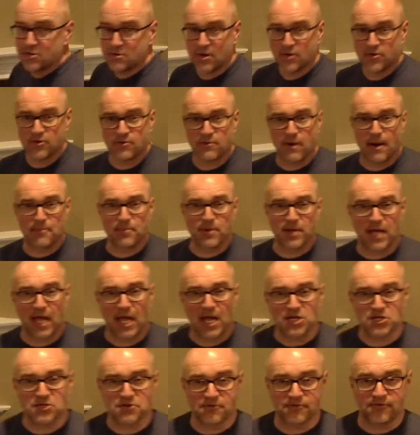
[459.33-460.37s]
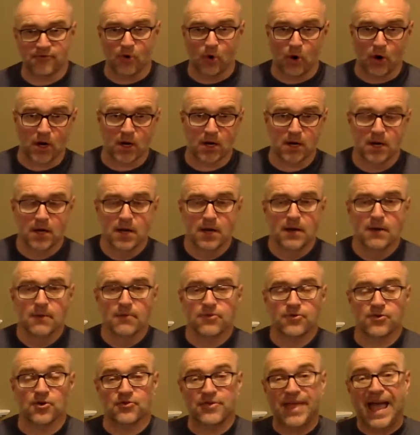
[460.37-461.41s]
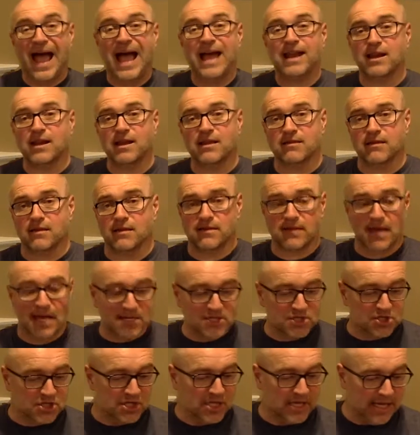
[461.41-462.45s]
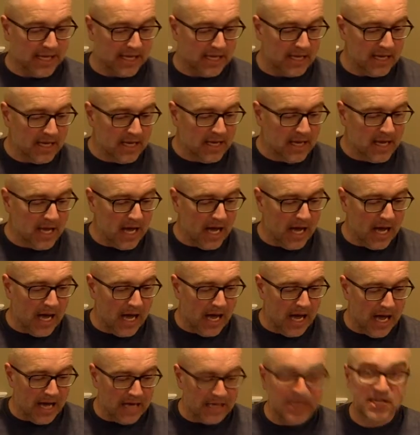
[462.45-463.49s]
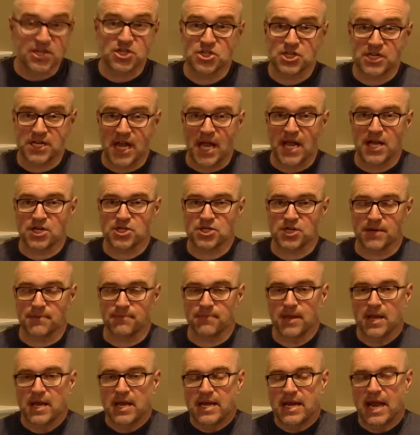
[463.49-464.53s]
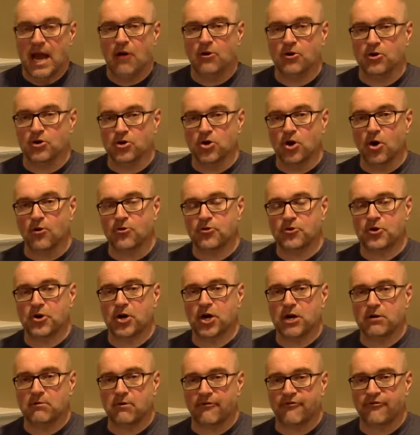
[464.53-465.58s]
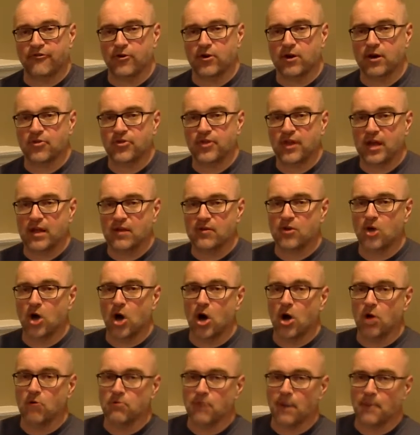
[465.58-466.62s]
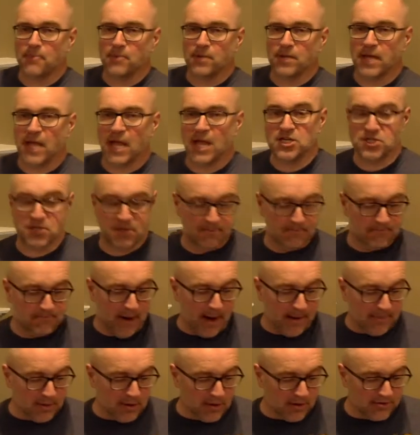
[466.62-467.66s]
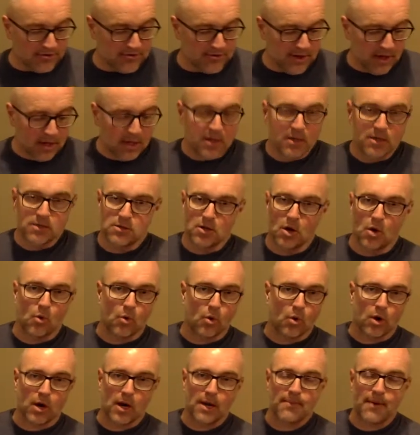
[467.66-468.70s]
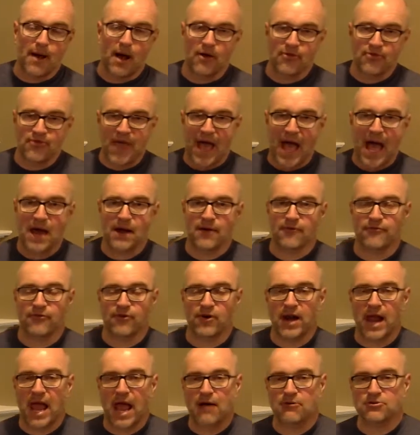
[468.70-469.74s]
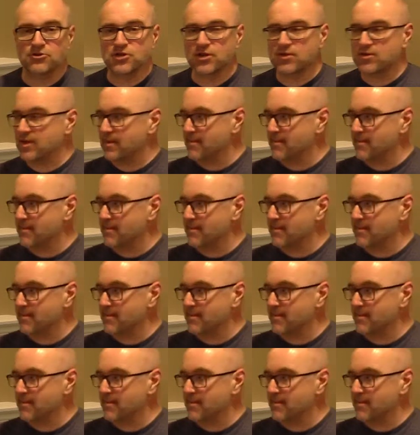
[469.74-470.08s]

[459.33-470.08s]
to as the replication fork. So that is essentially initiation. Now, your notes are going to refer to things called replication bubbles. Don't worry about that. For now, just